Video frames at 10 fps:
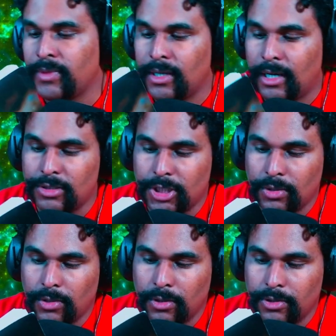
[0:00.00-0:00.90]
I'll
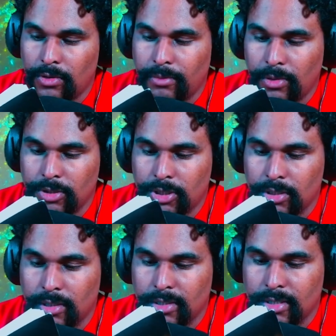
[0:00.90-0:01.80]
show her no emotion
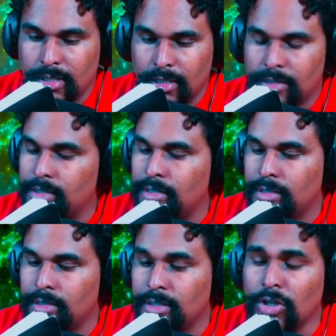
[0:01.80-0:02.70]
on this night.
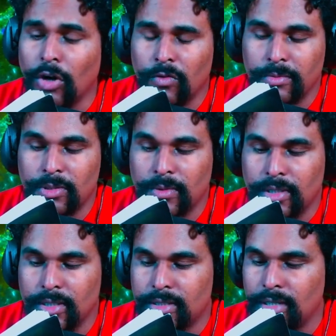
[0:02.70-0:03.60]
It's over between
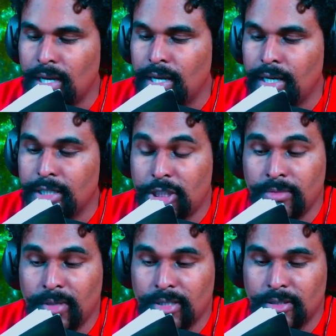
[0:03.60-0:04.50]
us, and she
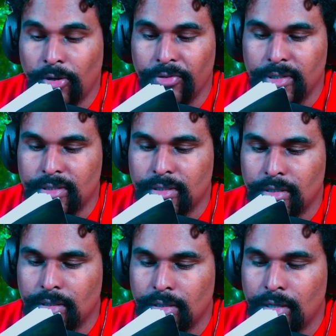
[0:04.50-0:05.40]
must know this.
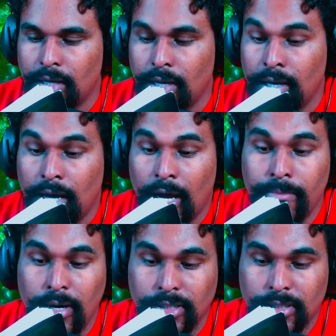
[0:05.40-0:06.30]
I
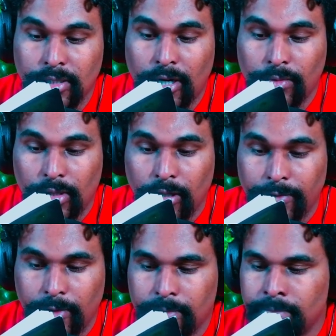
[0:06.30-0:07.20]
must get on with living.